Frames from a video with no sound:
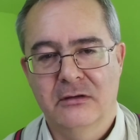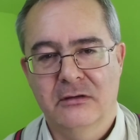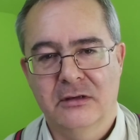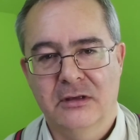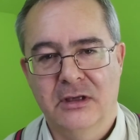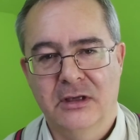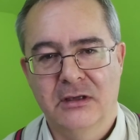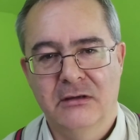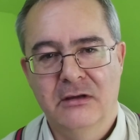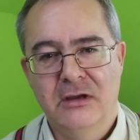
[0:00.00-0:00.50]

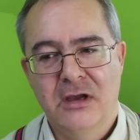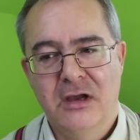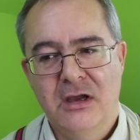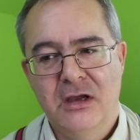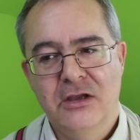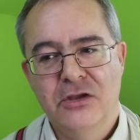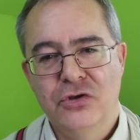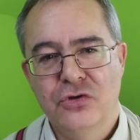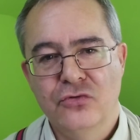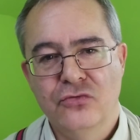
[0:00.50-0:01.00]
Okay.
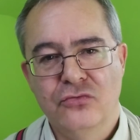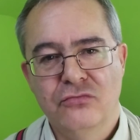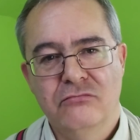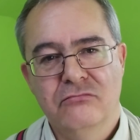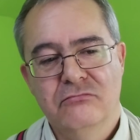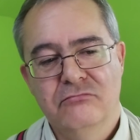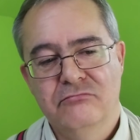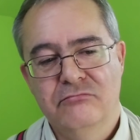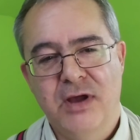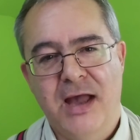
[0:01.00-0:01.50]
You
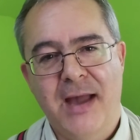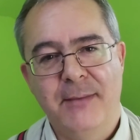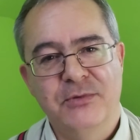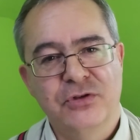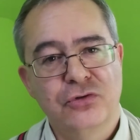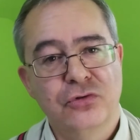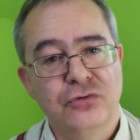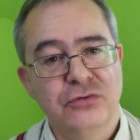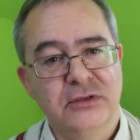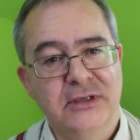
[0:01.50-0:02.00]
perhaps
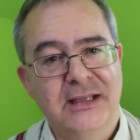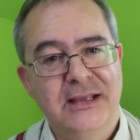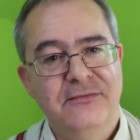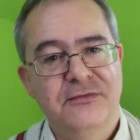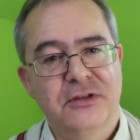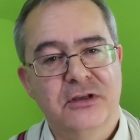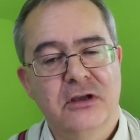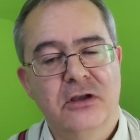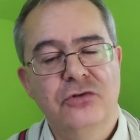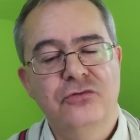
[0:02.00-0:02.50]
couldn't leave
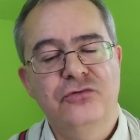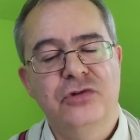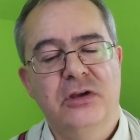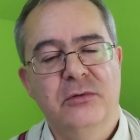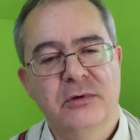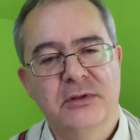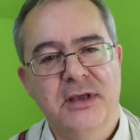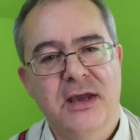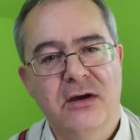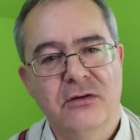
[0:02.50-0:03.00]
the country
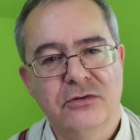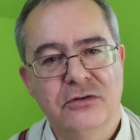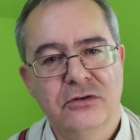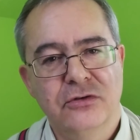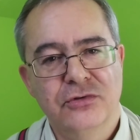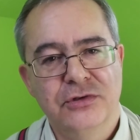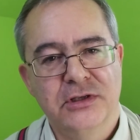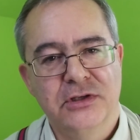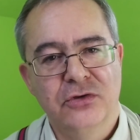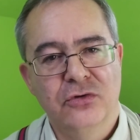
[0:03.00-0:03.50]
without
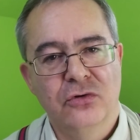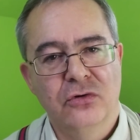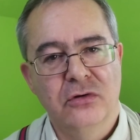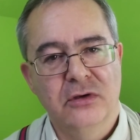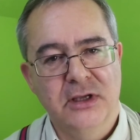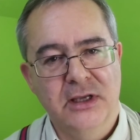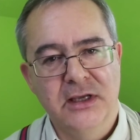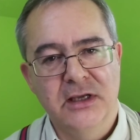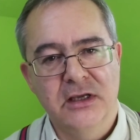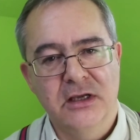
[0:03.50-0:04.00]
losing your
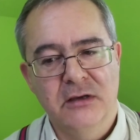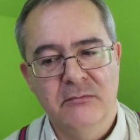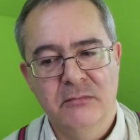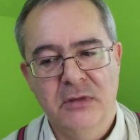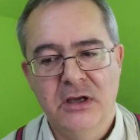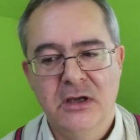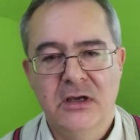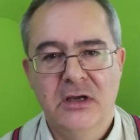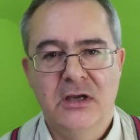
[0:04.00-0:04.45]
income,